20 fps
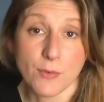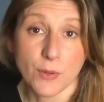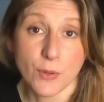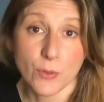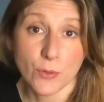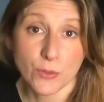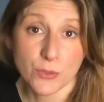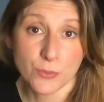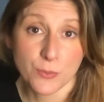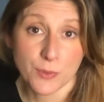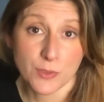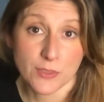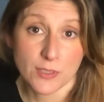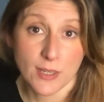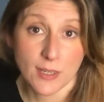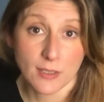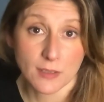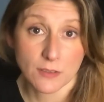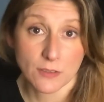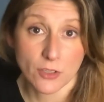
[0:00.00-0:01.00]
good
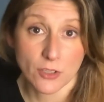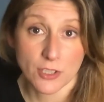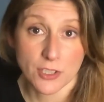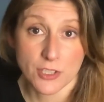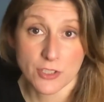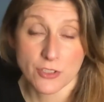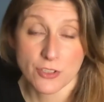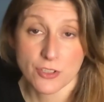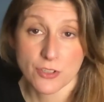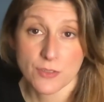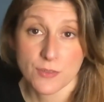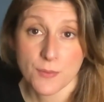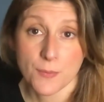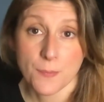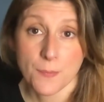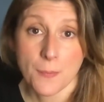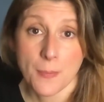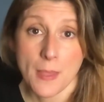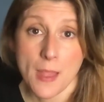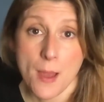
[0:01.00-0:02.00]
musical knowledge.
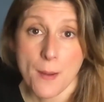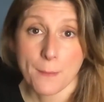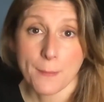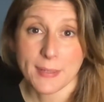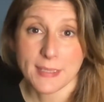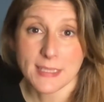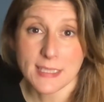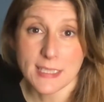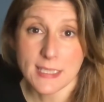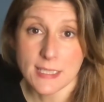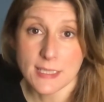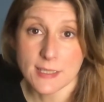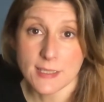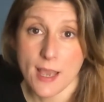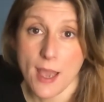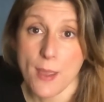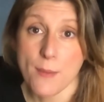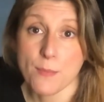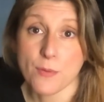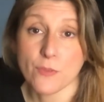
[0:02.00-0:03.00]
But this
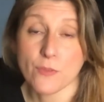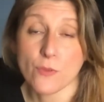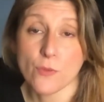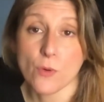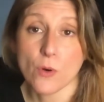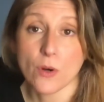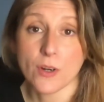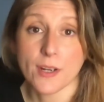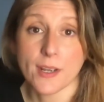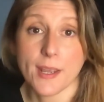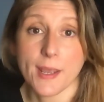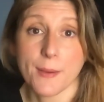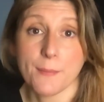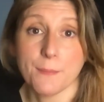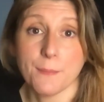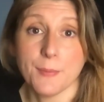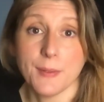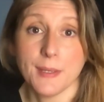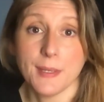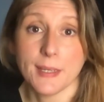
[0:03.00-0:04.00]
type of work
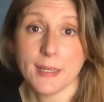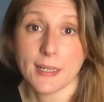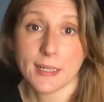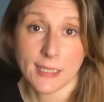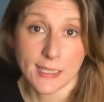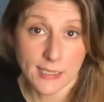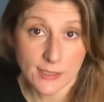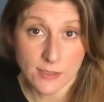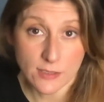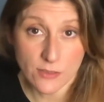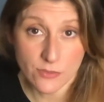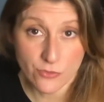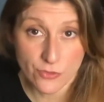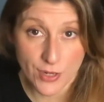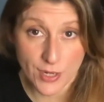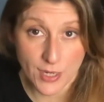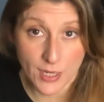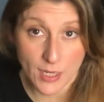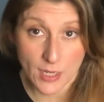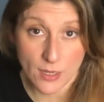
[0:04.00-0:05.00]
can be a little
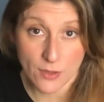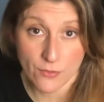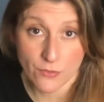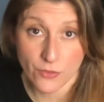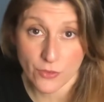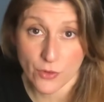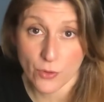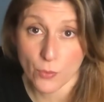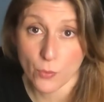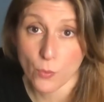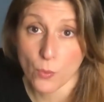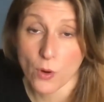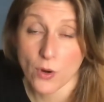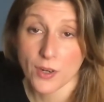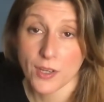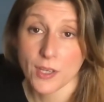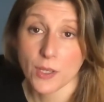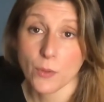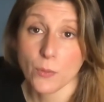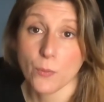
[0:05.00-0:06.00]
tricky if you're
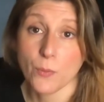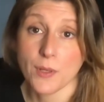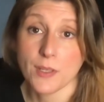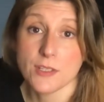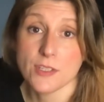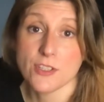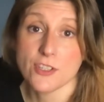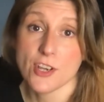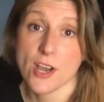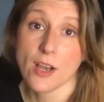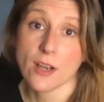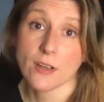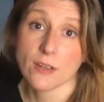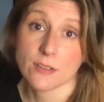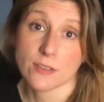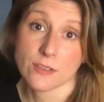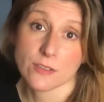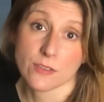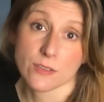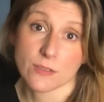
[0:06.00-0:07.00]
working with younger
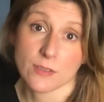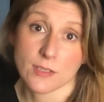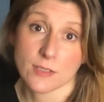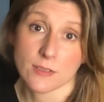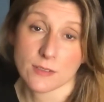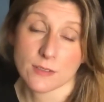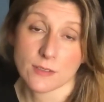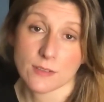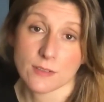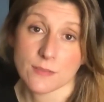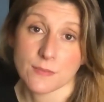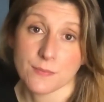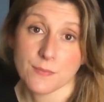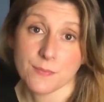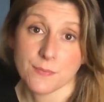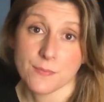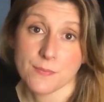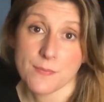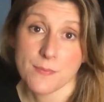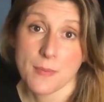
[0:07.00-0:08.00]
students.
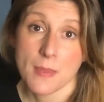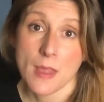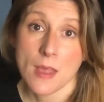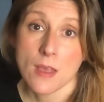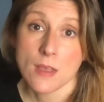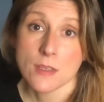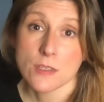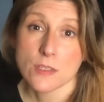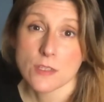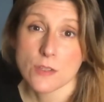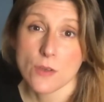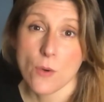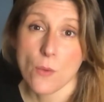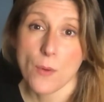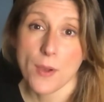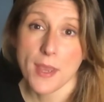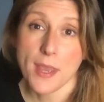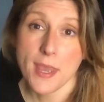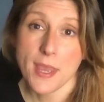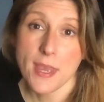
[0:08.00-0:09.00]
So
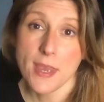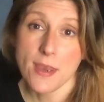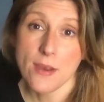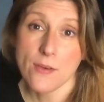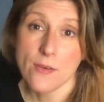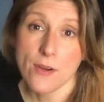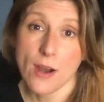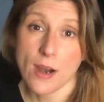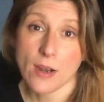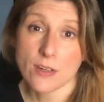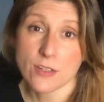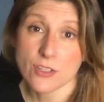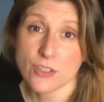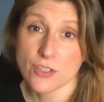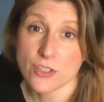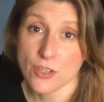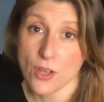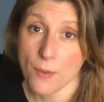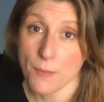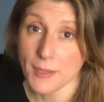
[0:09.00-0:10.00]
here are
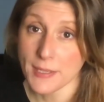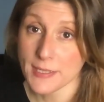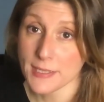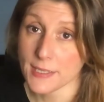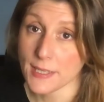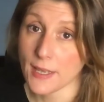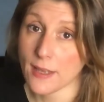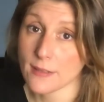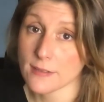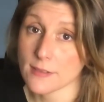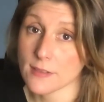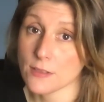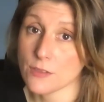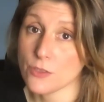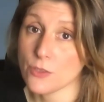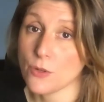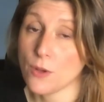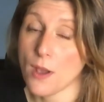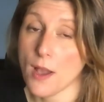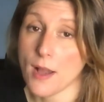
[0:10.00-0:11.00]
some ideas that
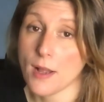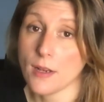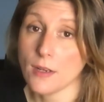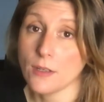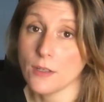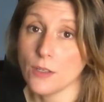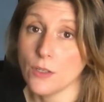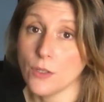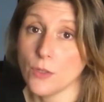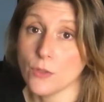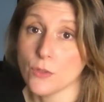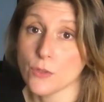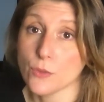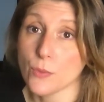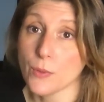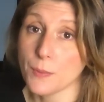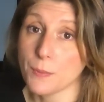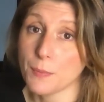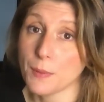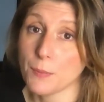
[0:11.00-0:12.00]
you can use
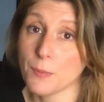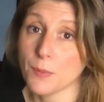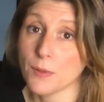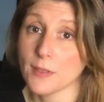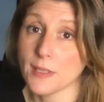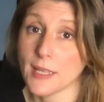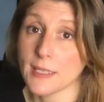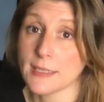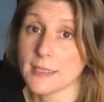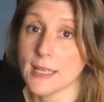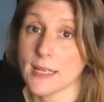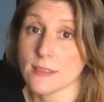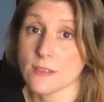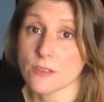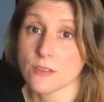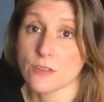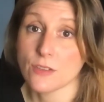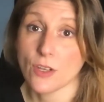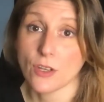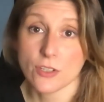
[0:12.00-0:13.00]
with people that does
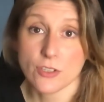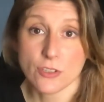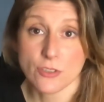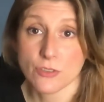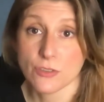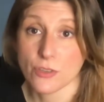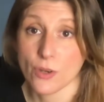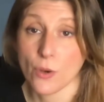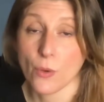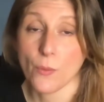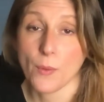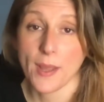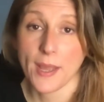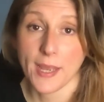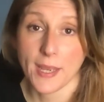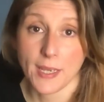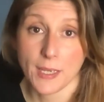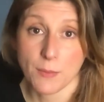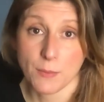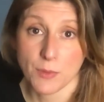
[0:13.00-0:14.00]
not know
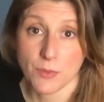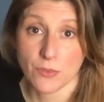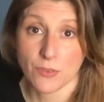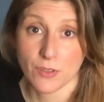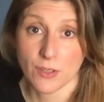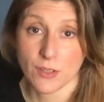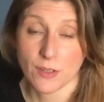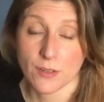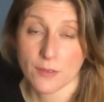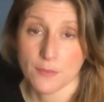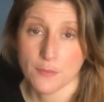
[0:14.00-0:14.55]
any music.